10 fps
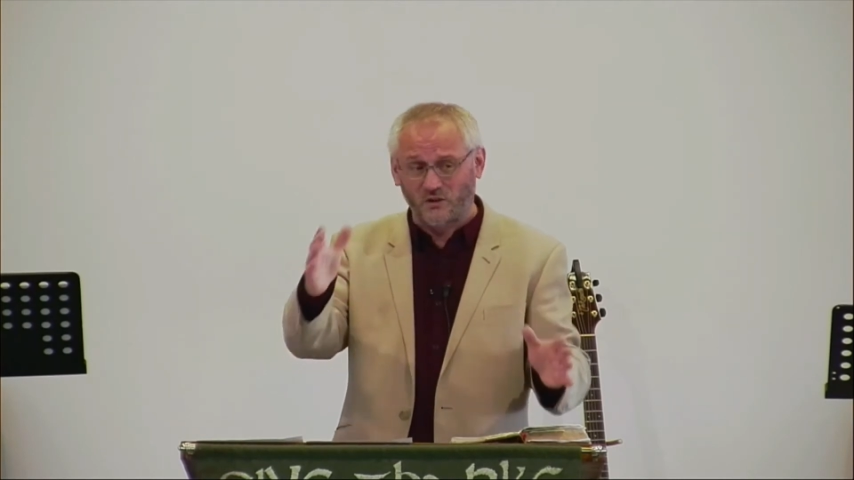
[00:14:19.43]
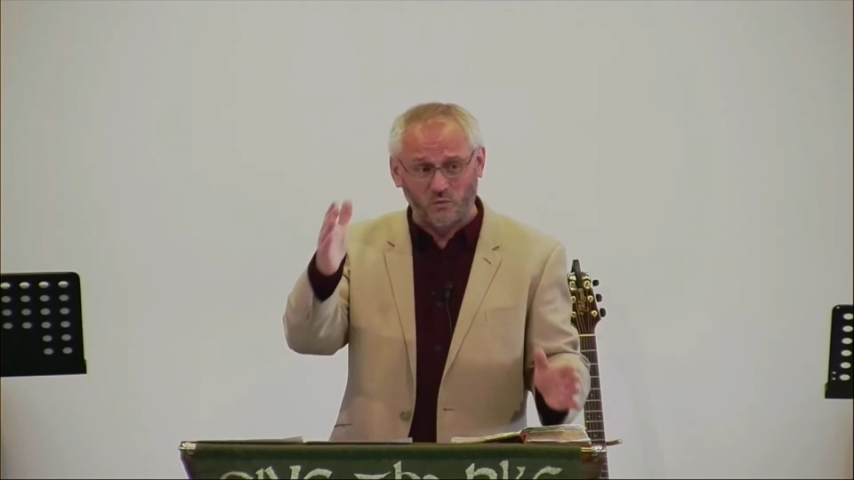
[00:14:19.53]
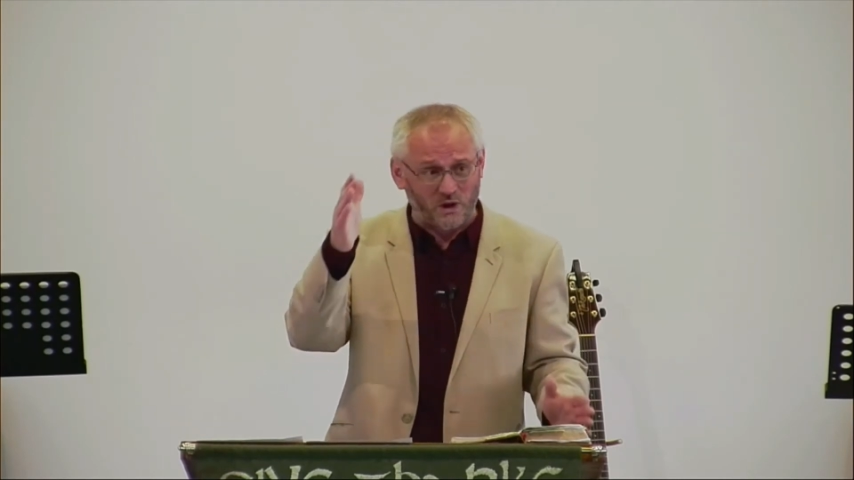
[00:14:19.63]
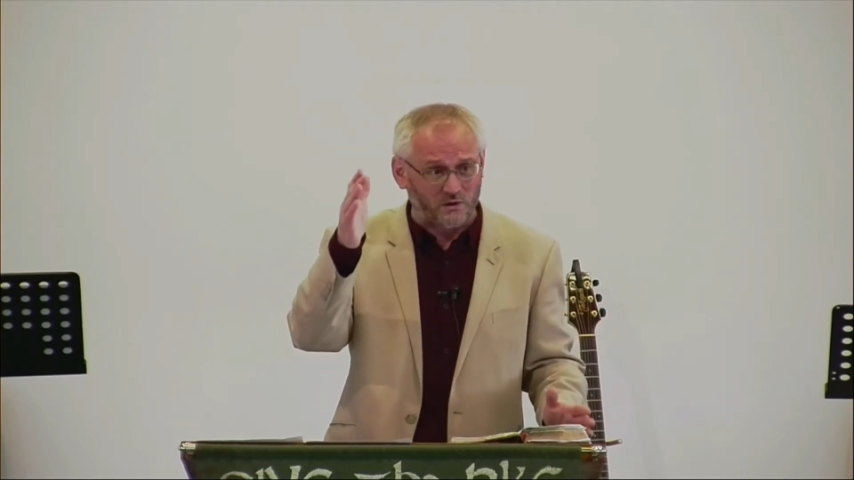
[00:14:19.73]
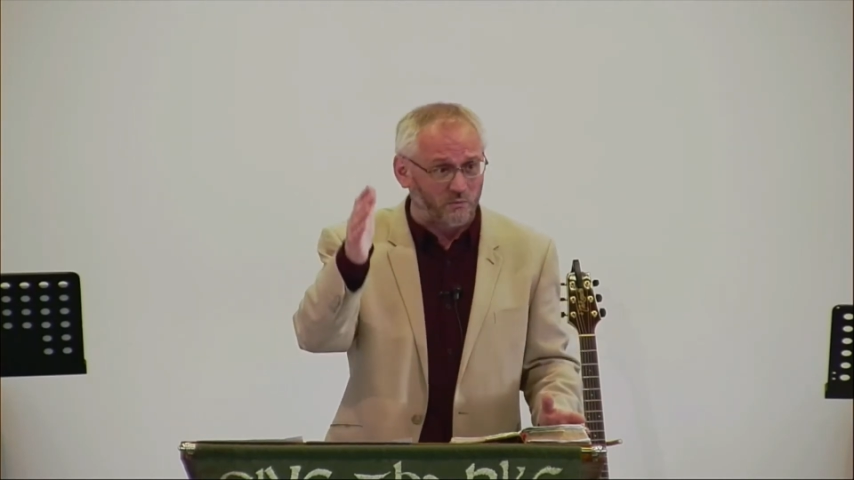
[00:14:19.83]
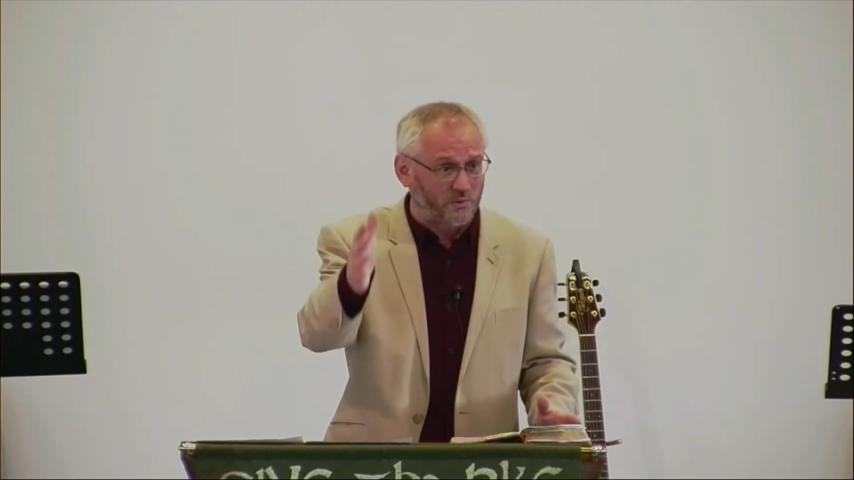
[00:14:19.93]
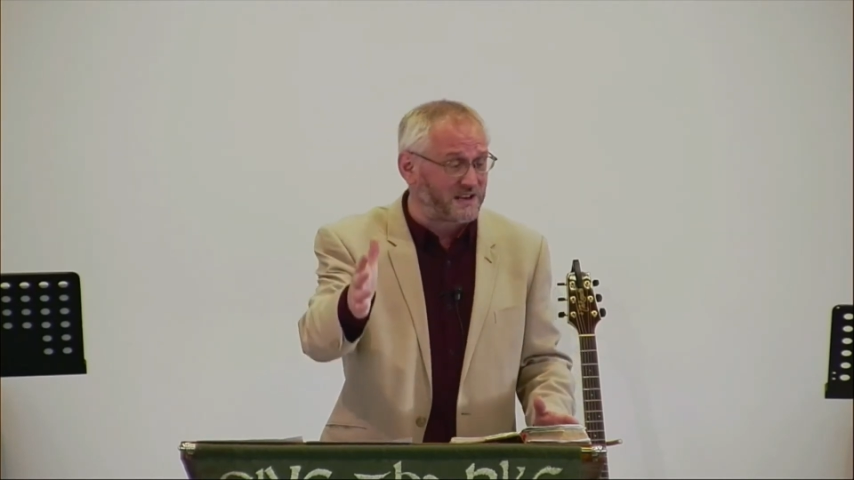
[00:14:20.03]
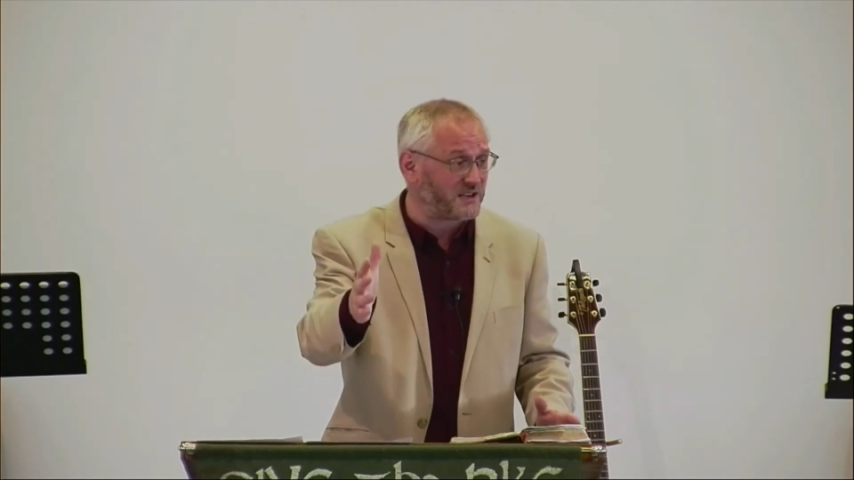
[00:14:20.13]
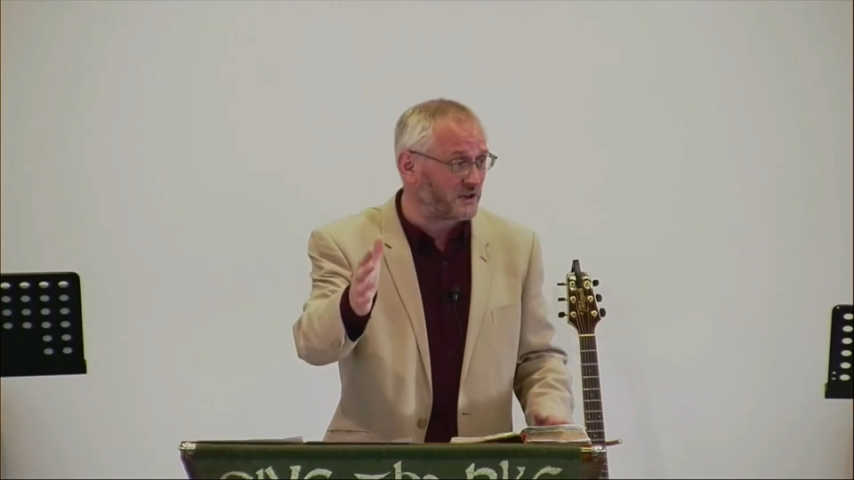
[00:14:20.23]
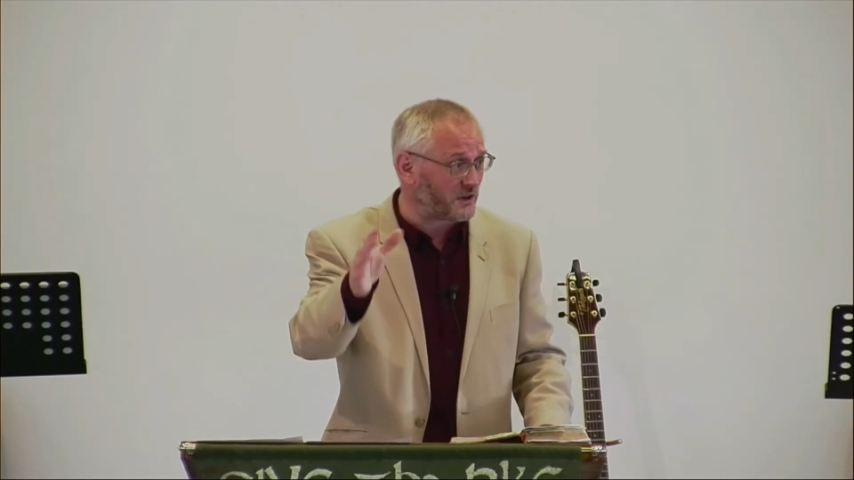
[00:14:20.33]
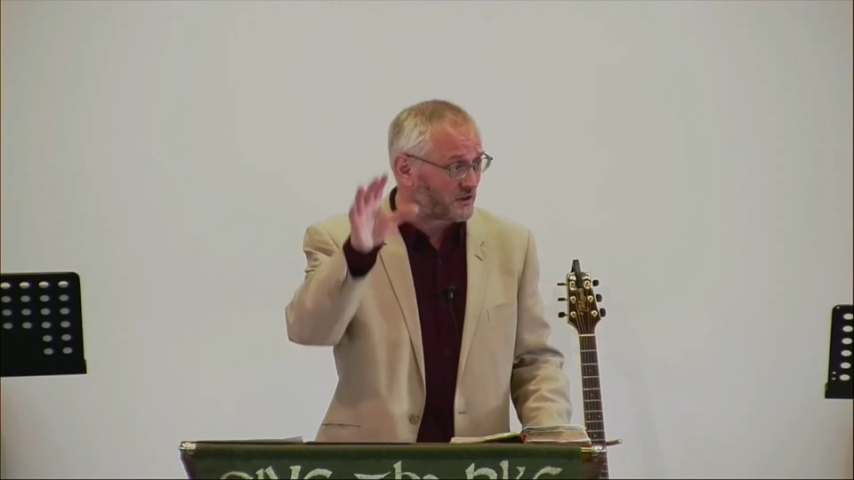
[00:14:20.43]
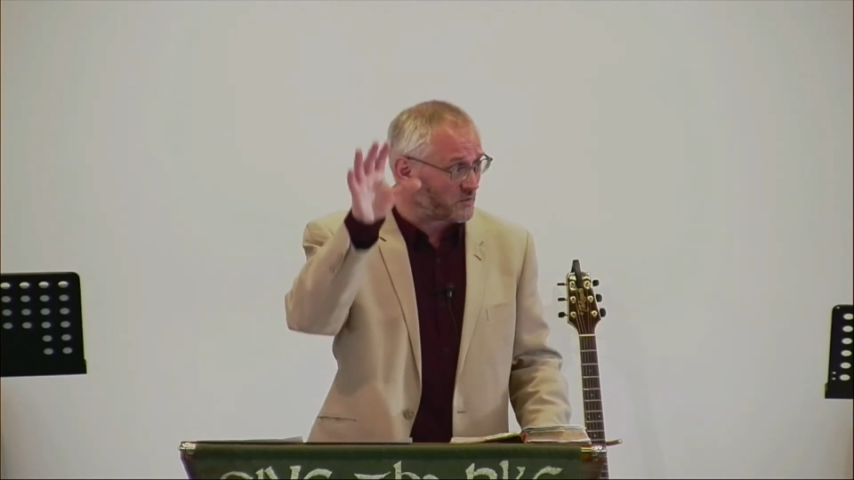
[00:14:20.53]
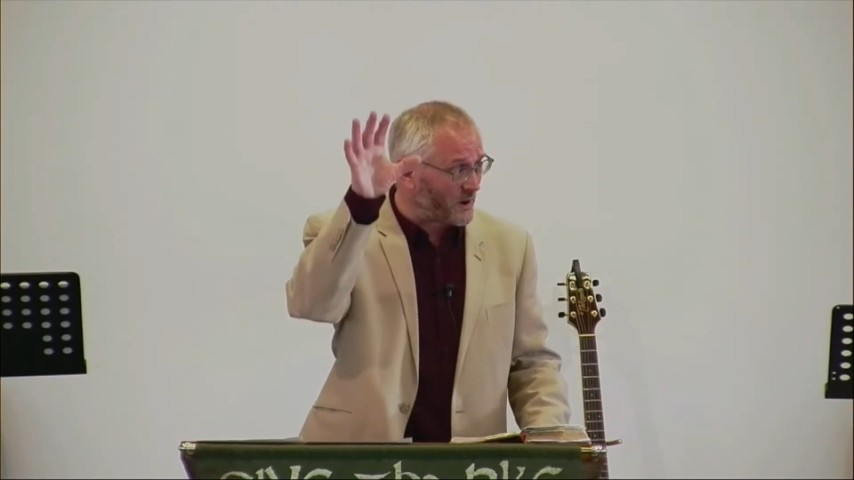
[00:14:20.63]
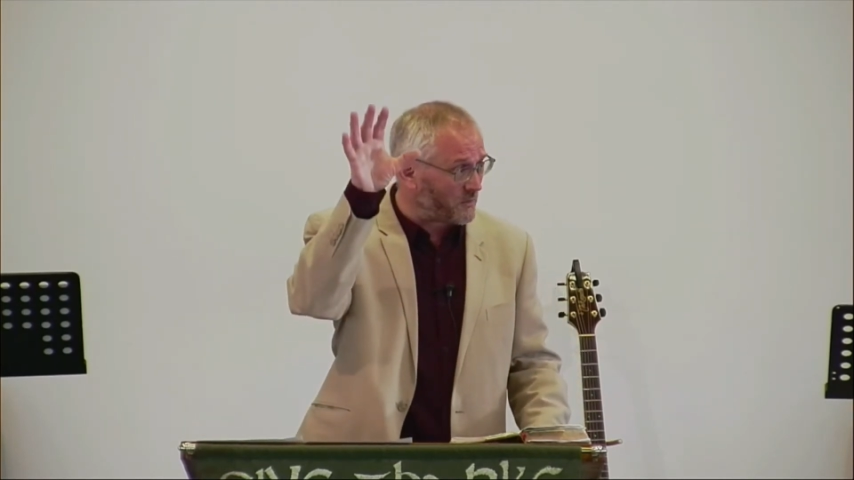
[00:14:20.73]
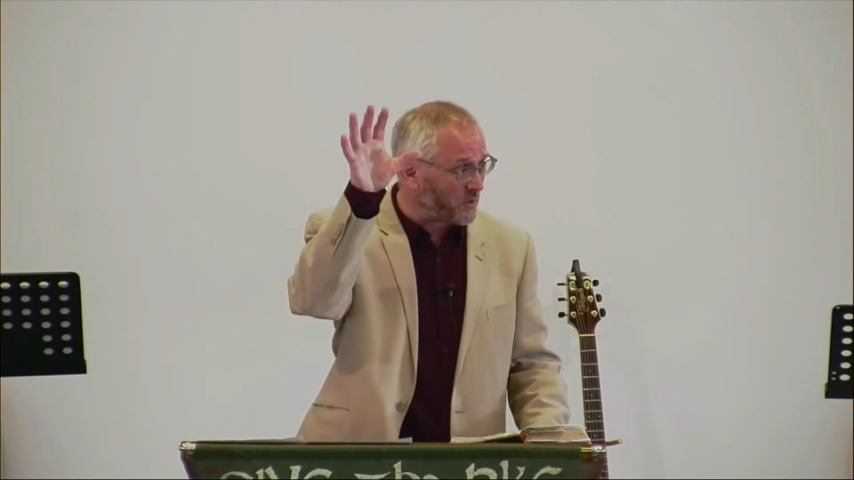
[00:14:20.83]
the world at
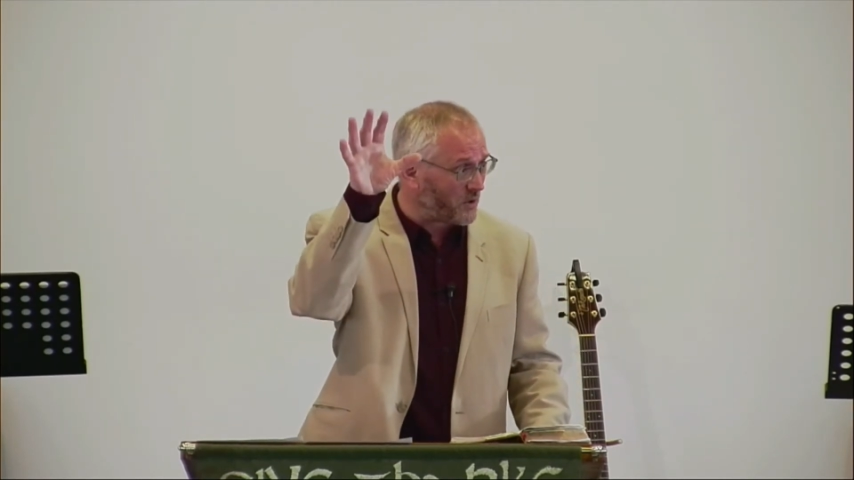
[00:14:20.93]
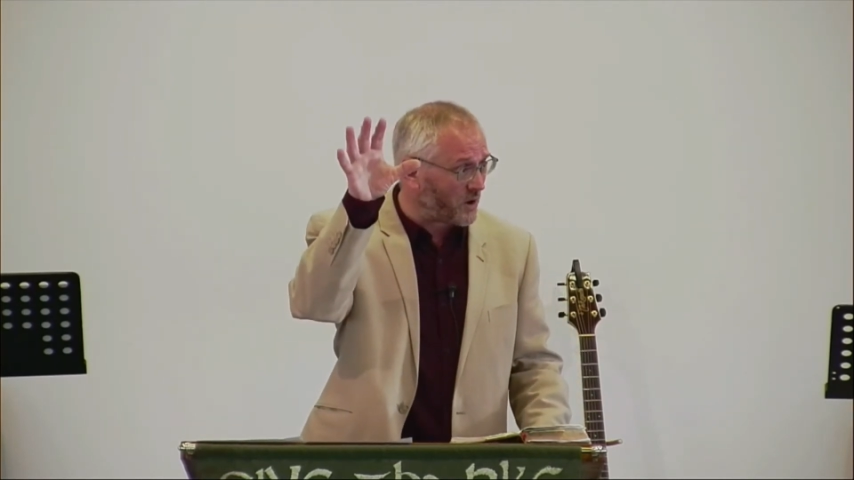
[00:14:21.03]
Pentecost when